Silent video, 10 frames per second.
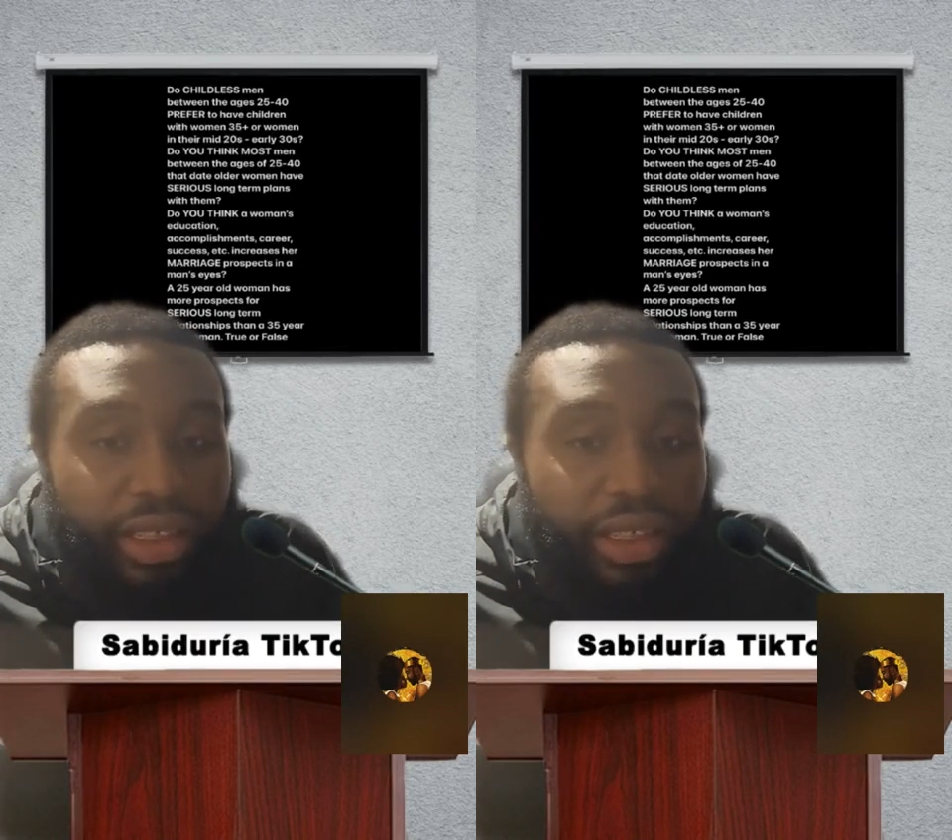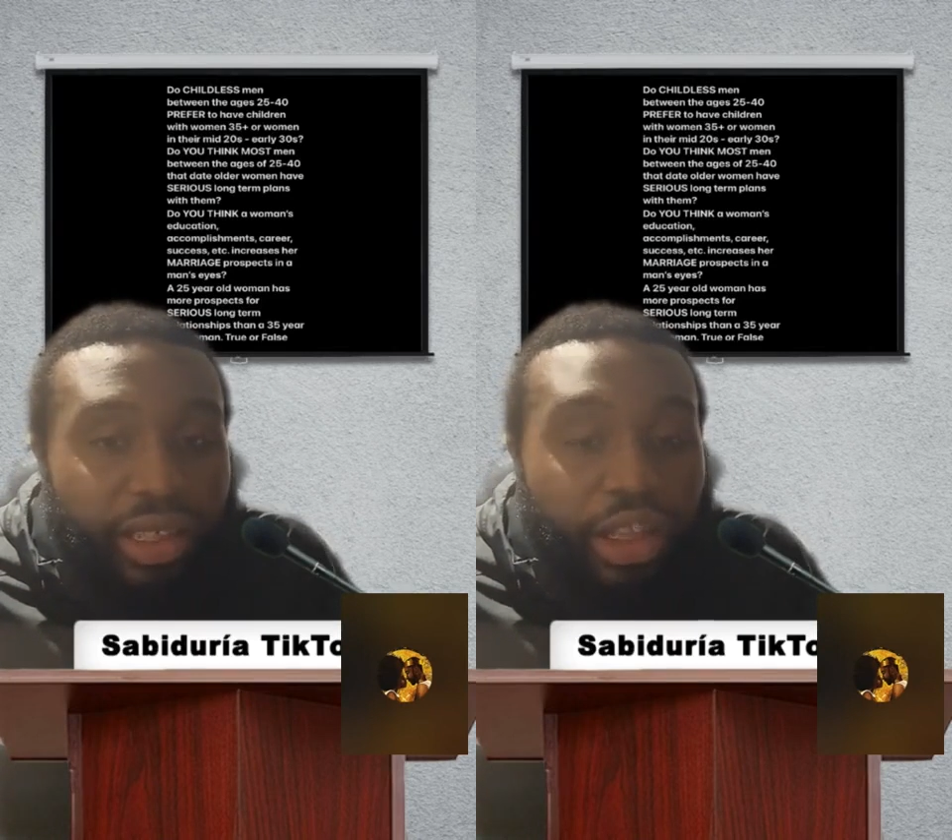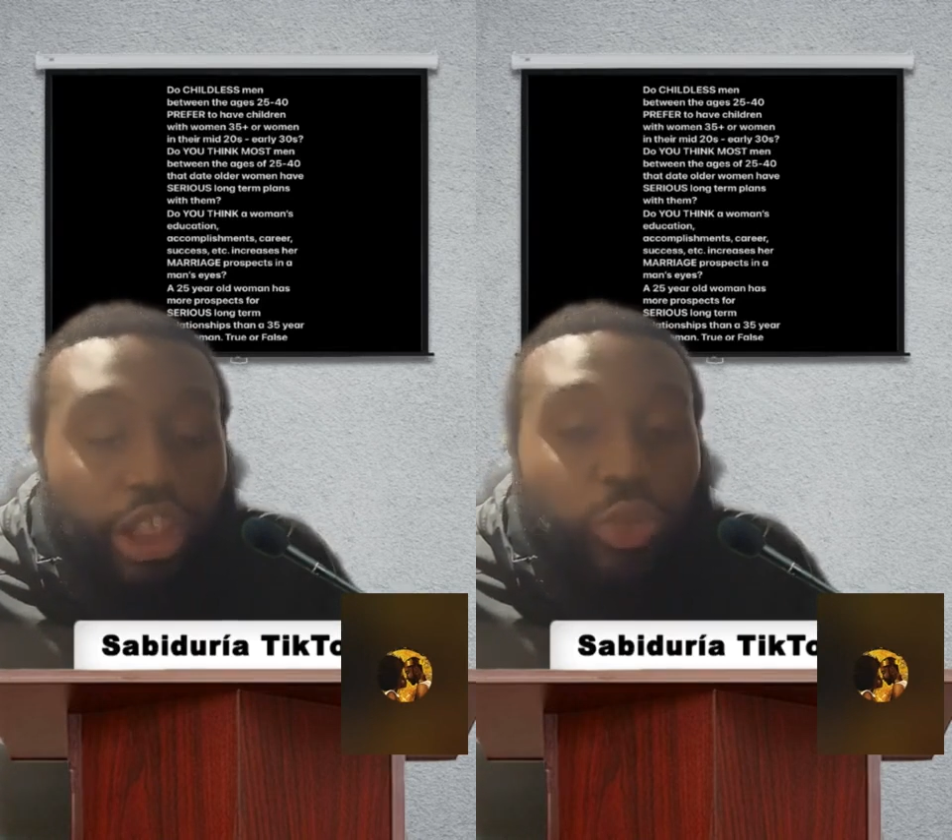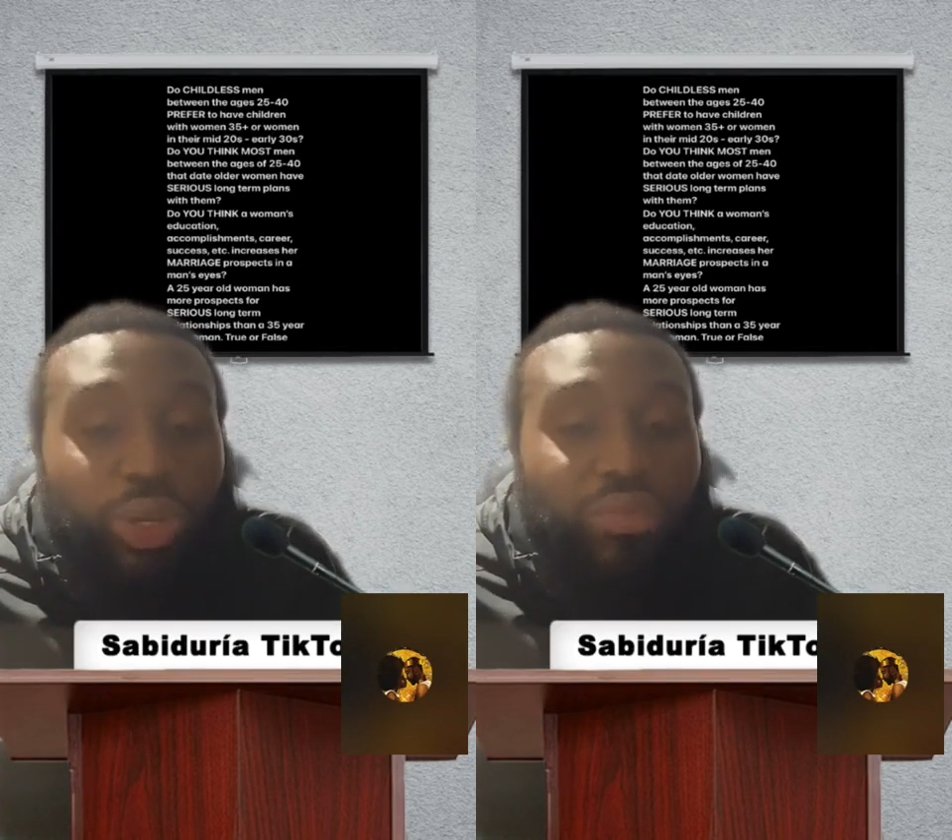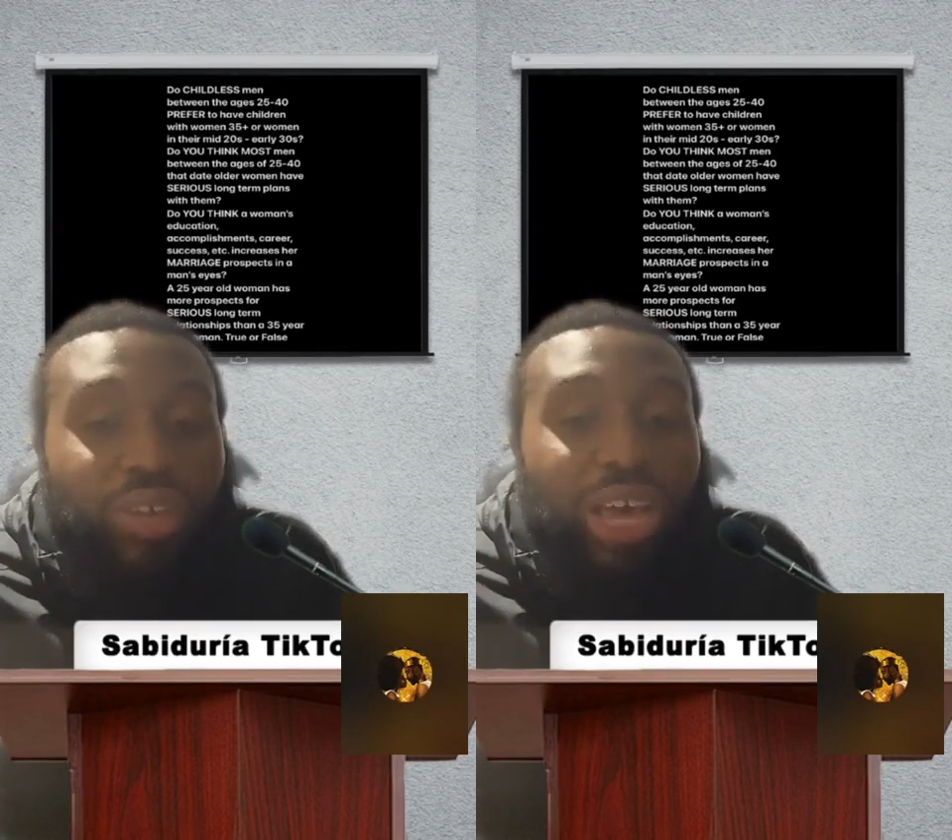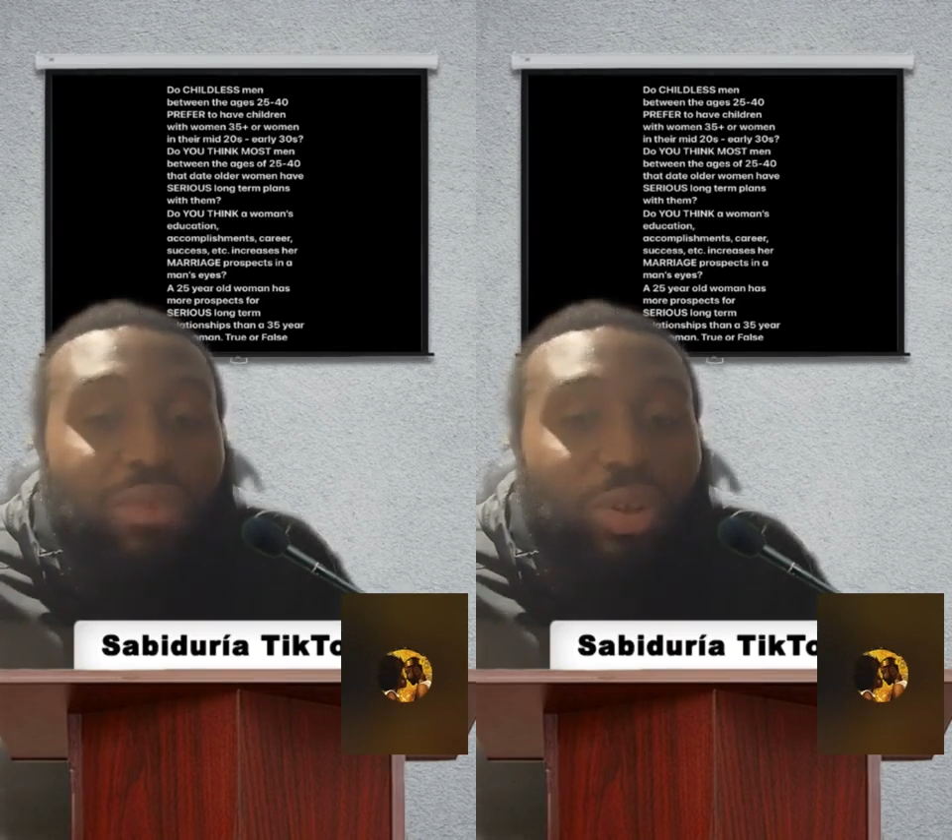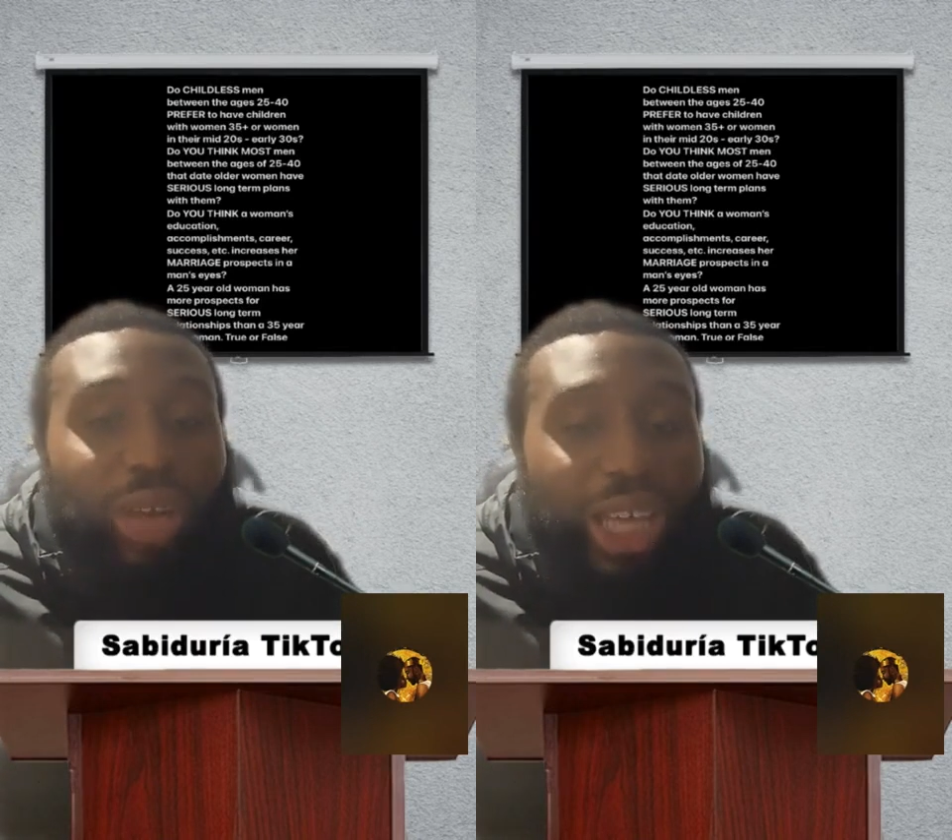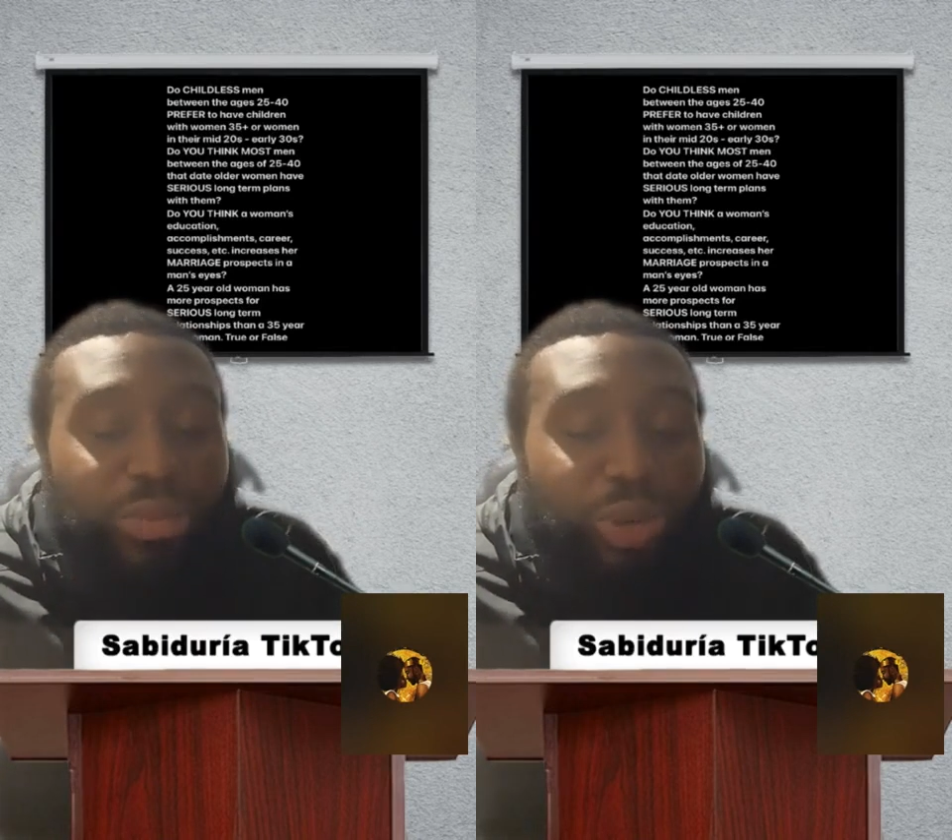The 25-year-old
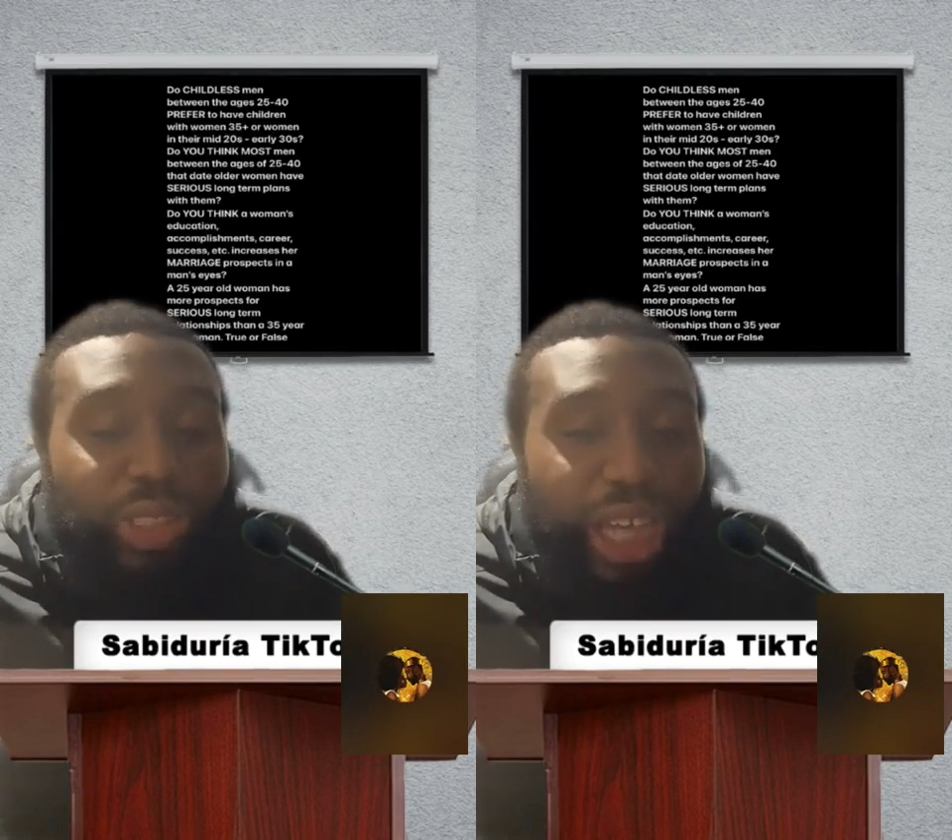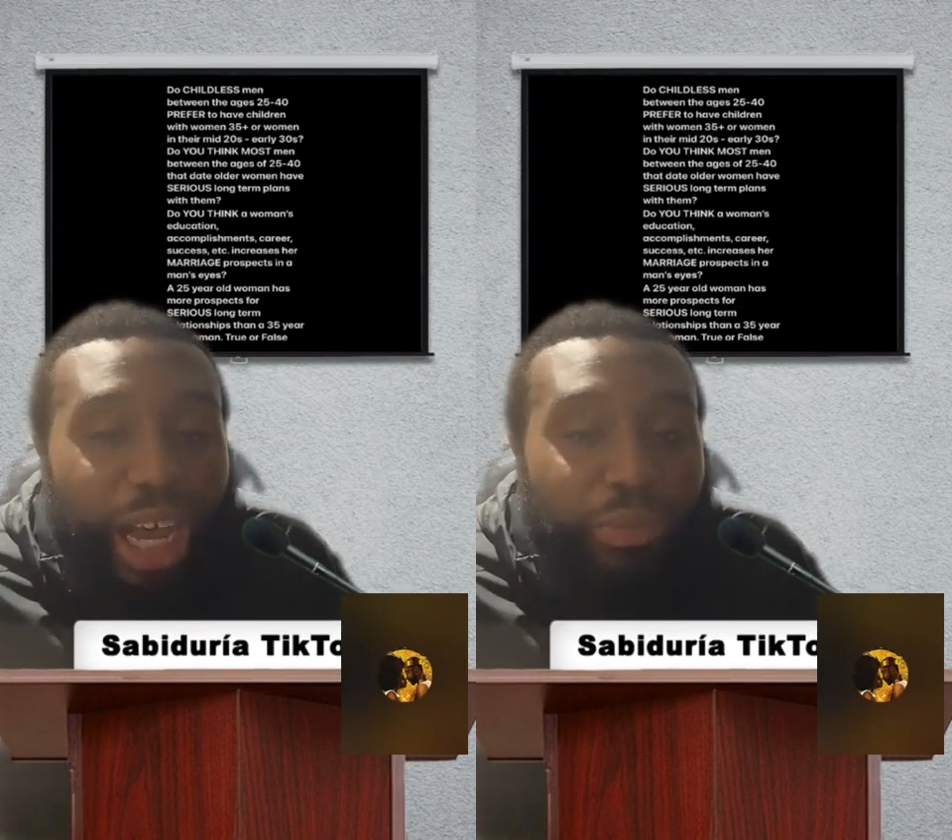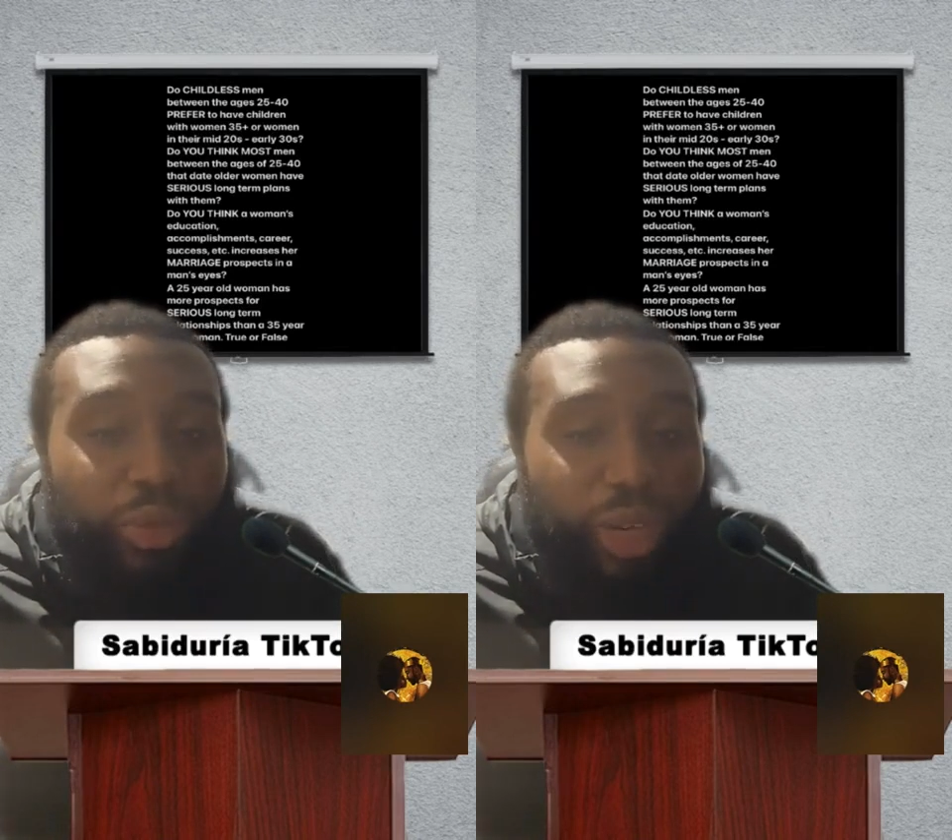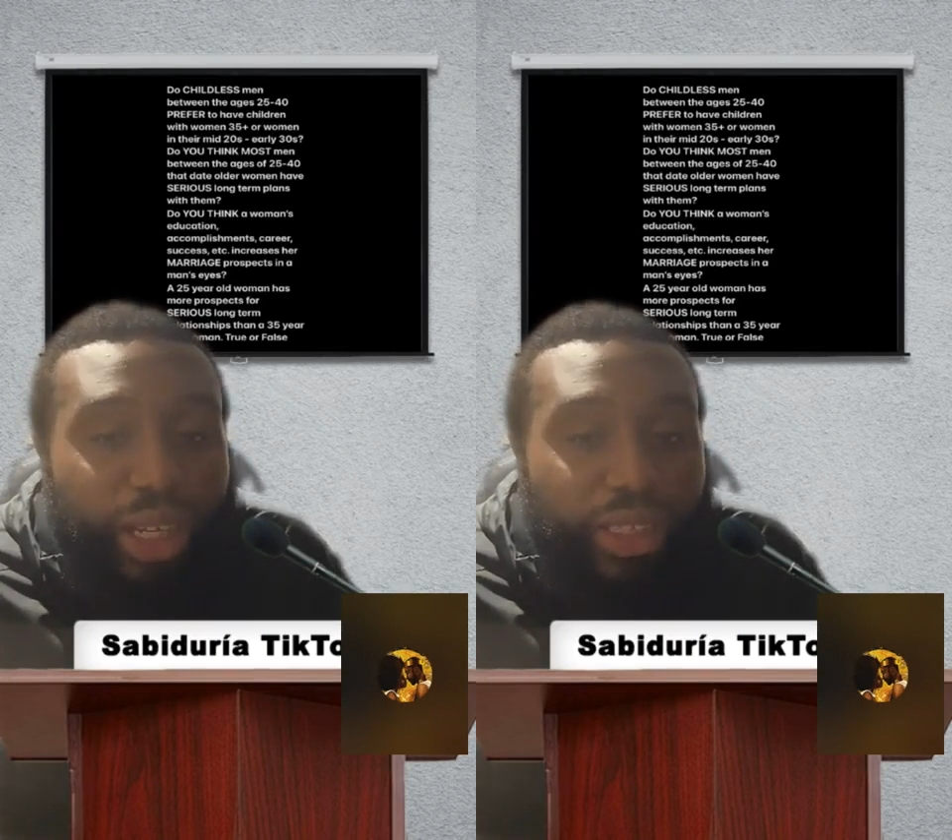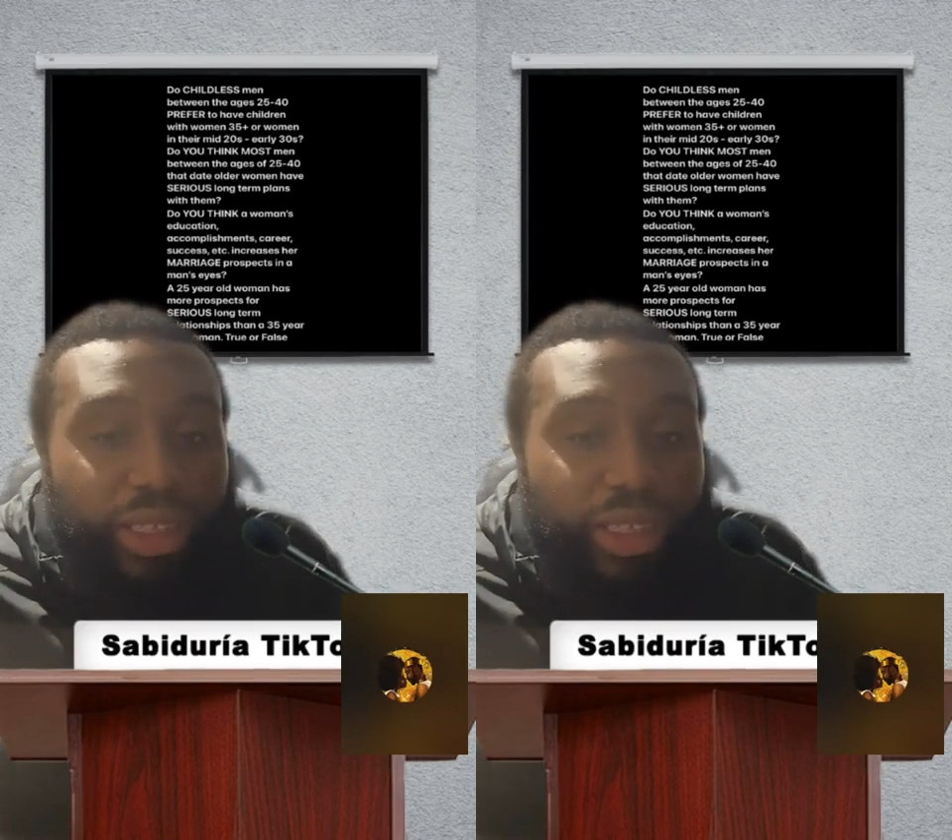has more time to waste.